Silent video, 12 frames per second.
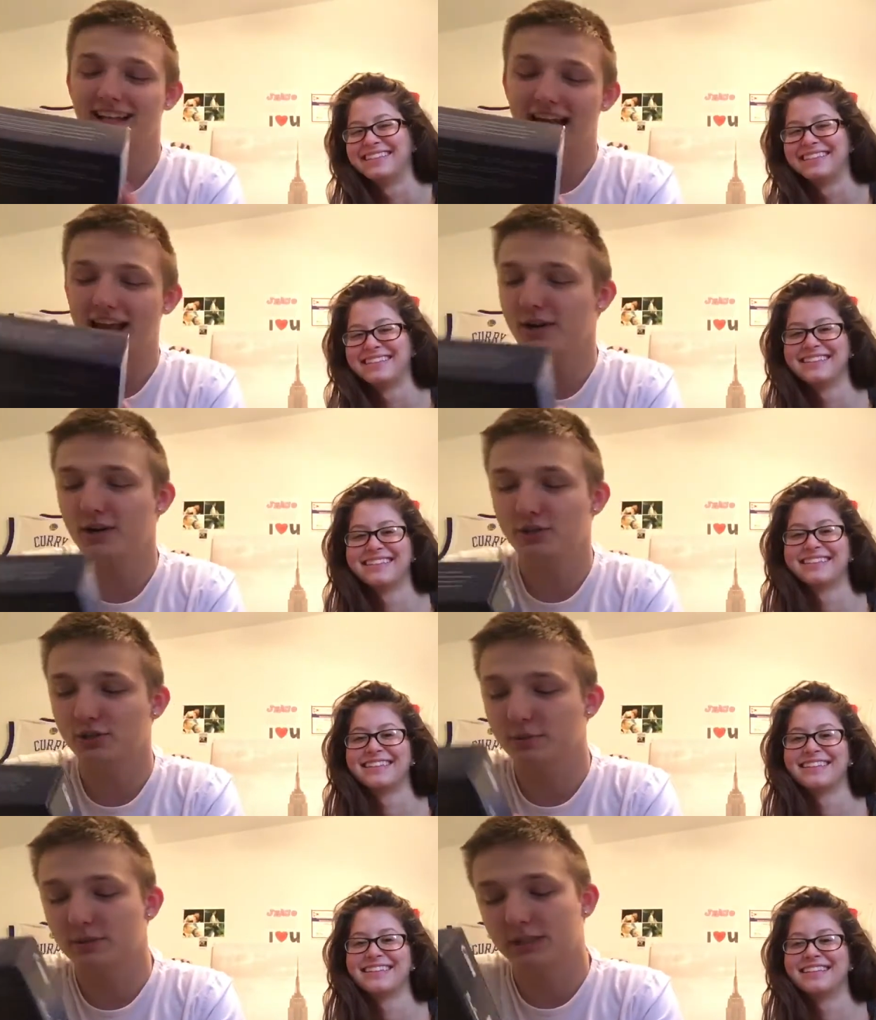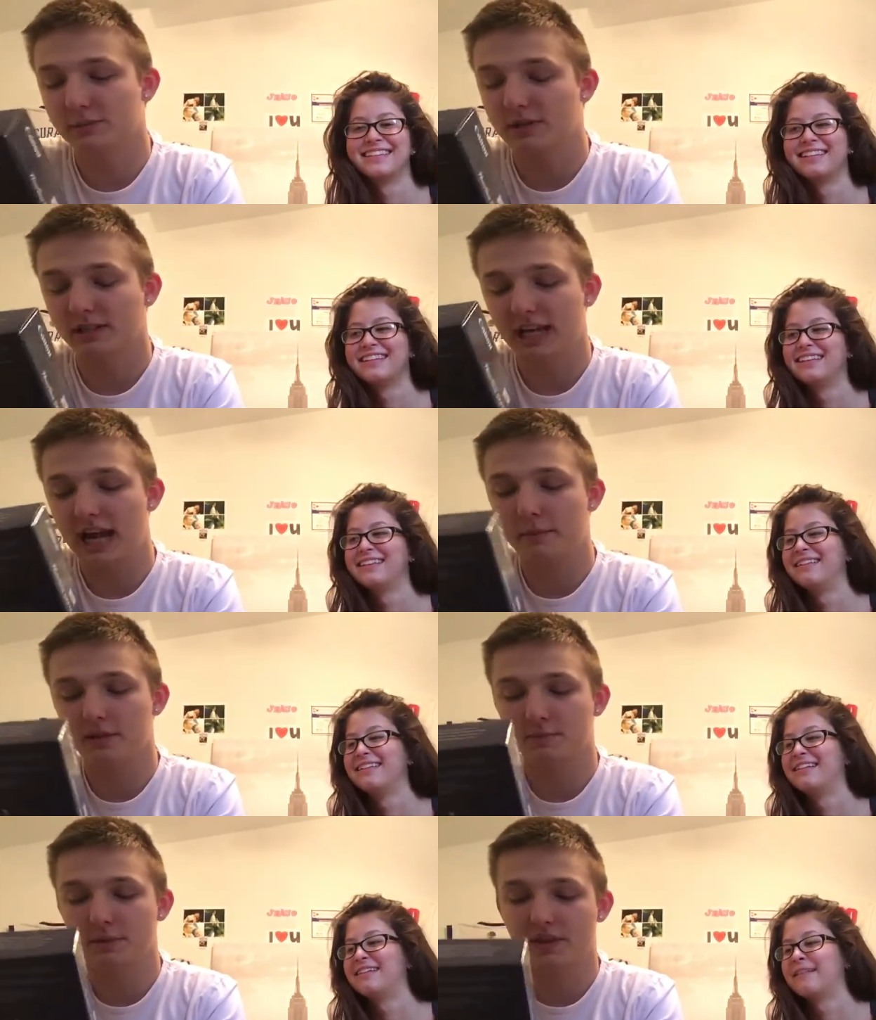Speaker 1: I don't know too much about
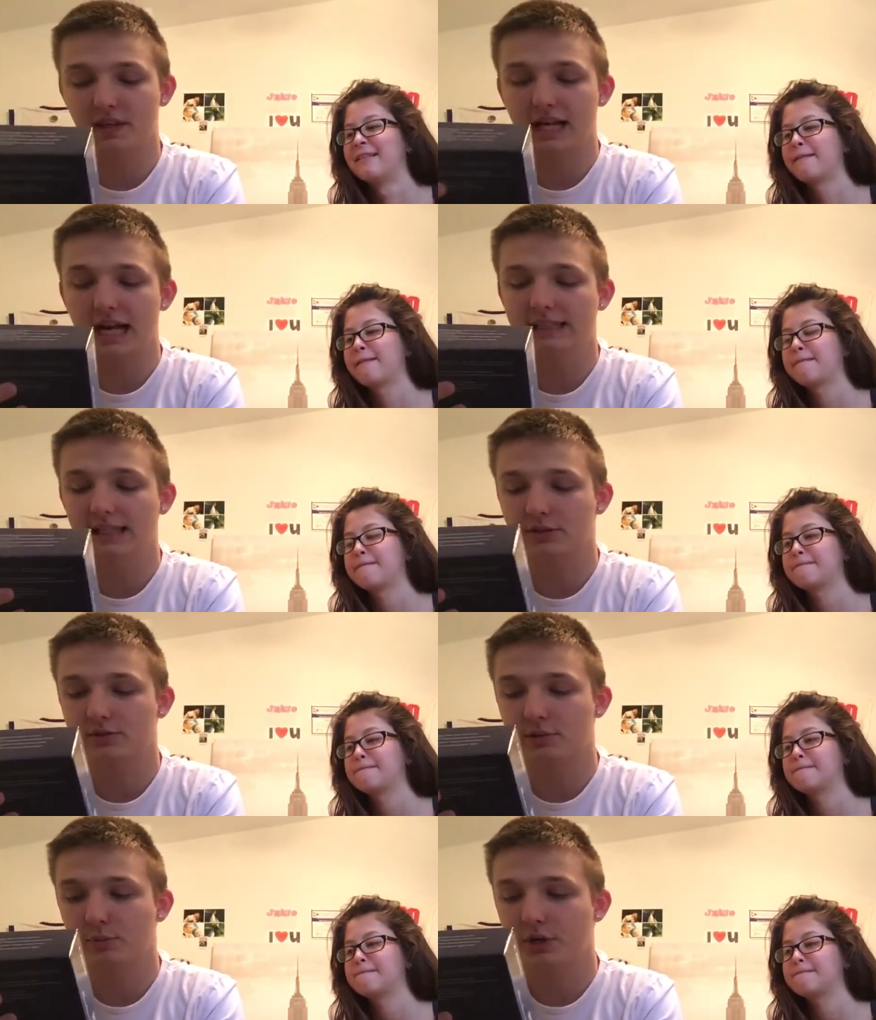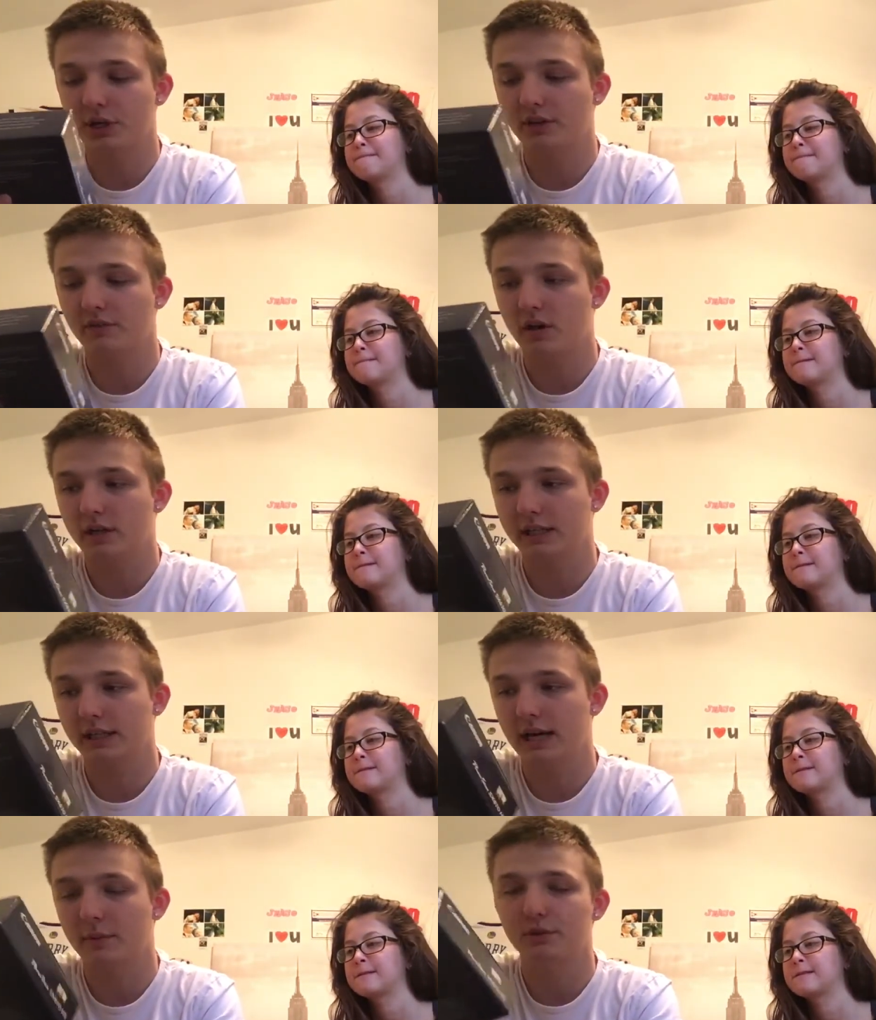cameras, but the guy said this is a pretty good
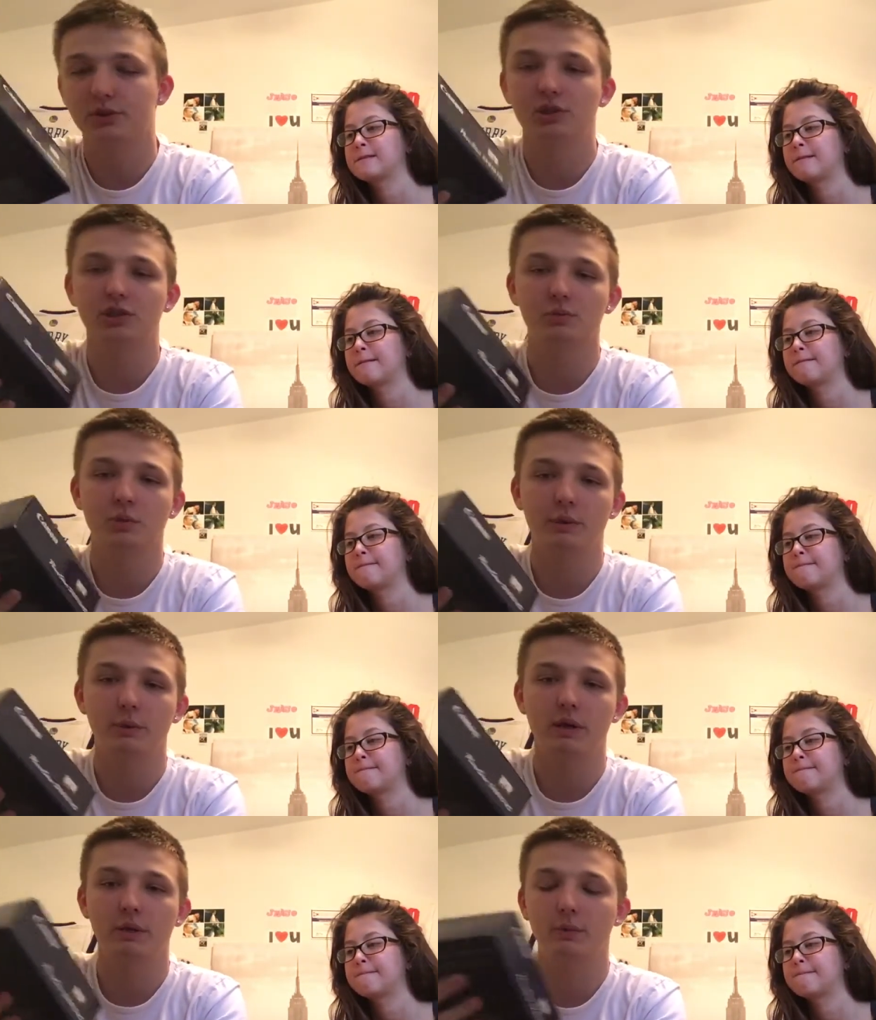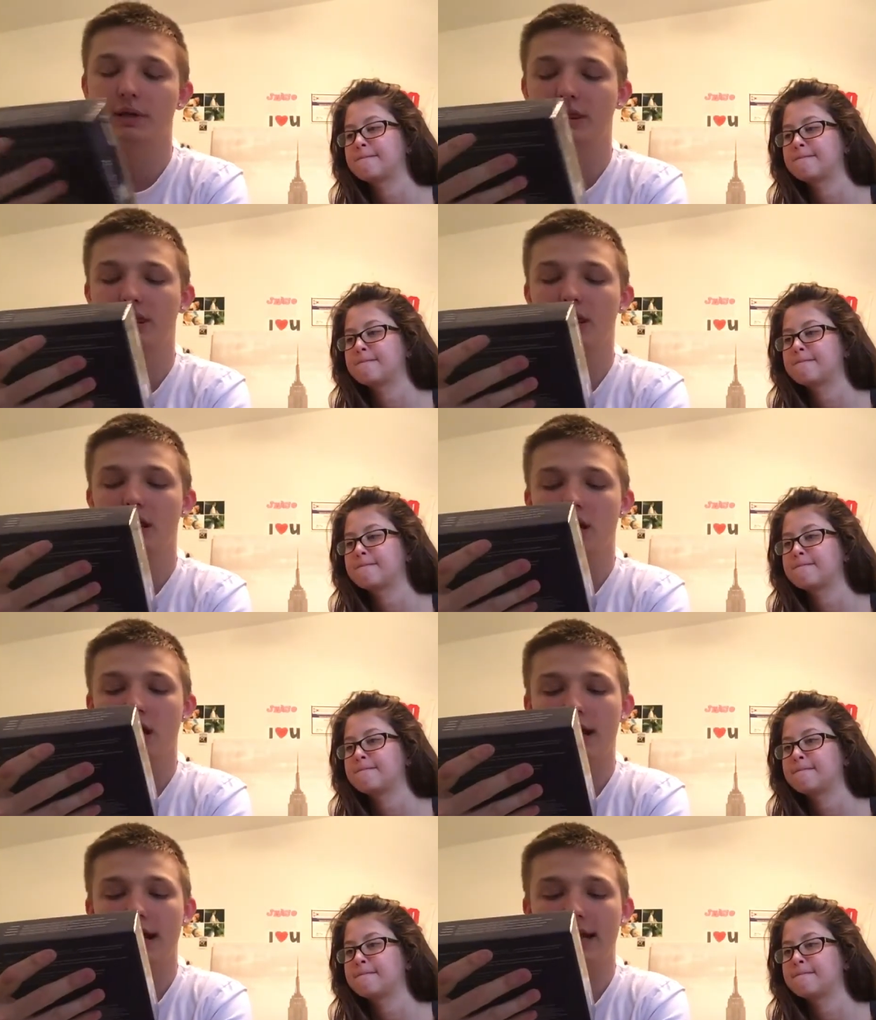vlogging camera, so this is what we went with.
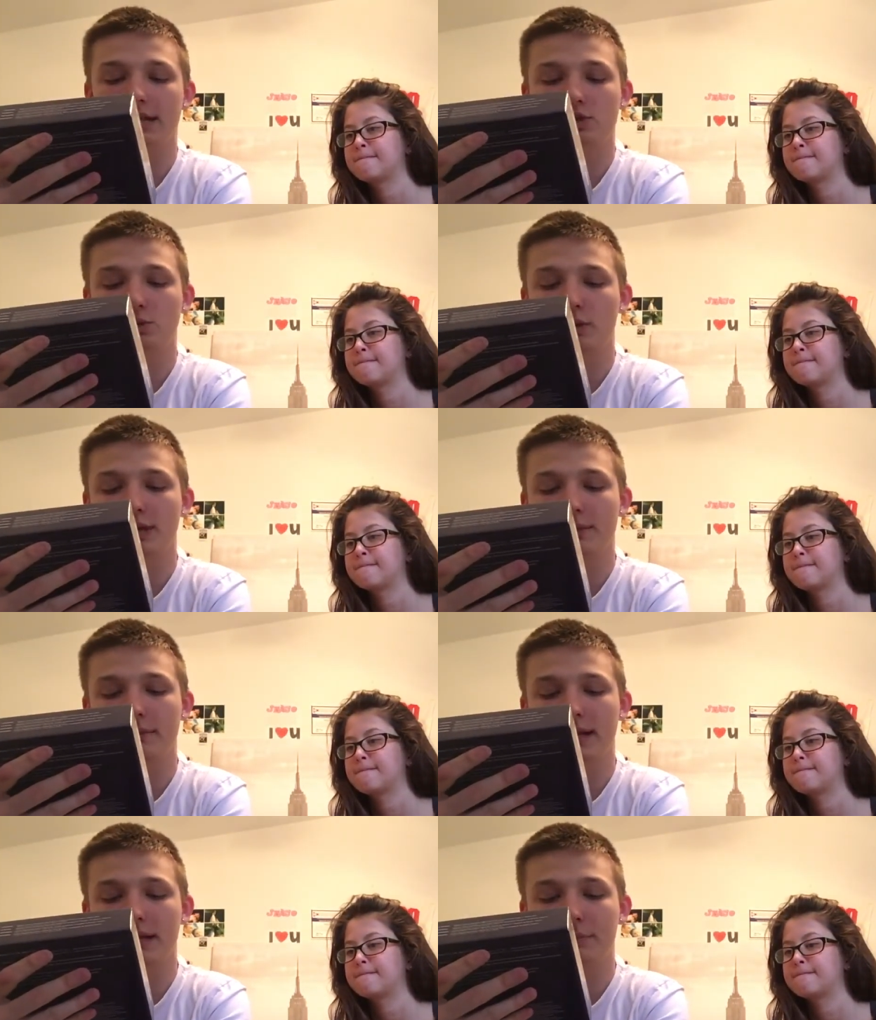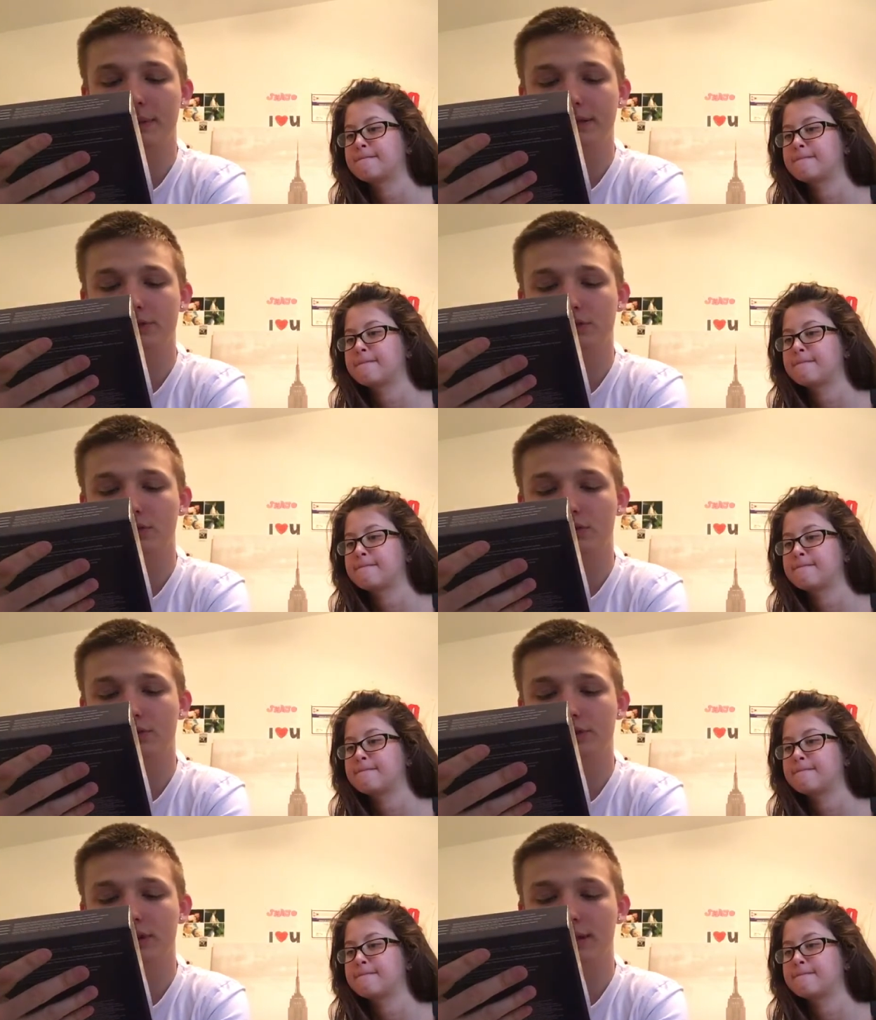It has twenty
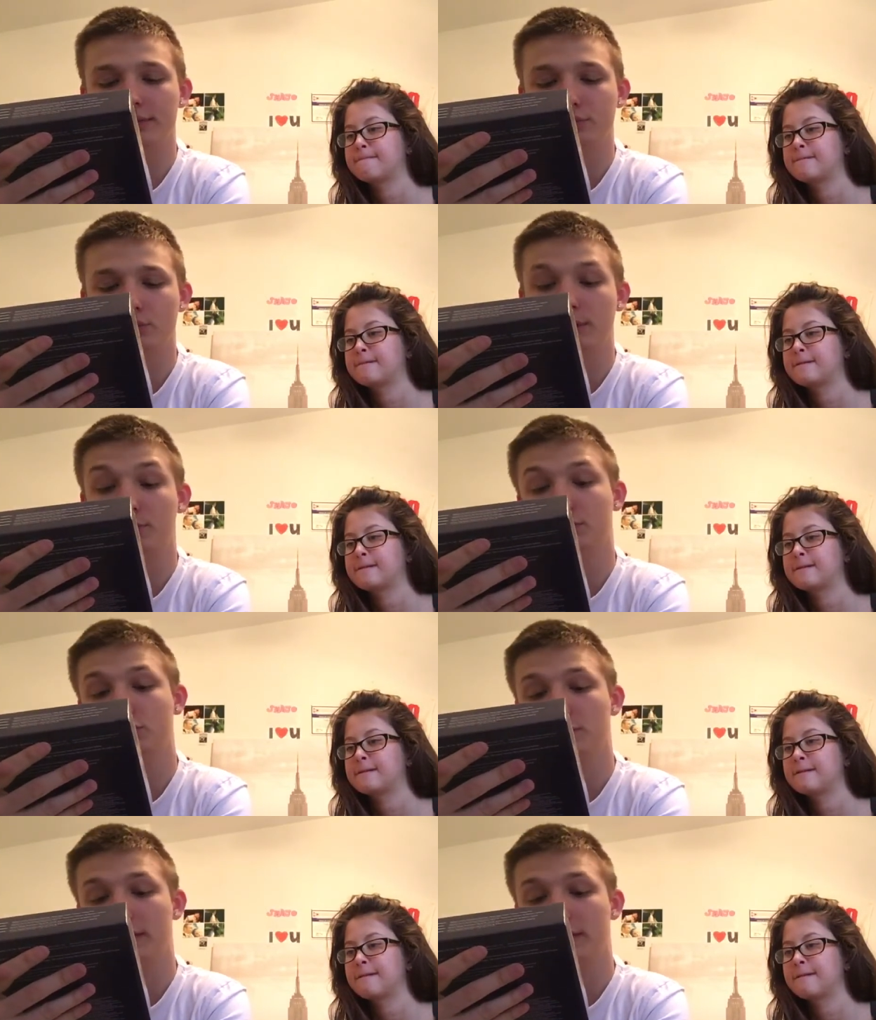megapixels, um, twenty point two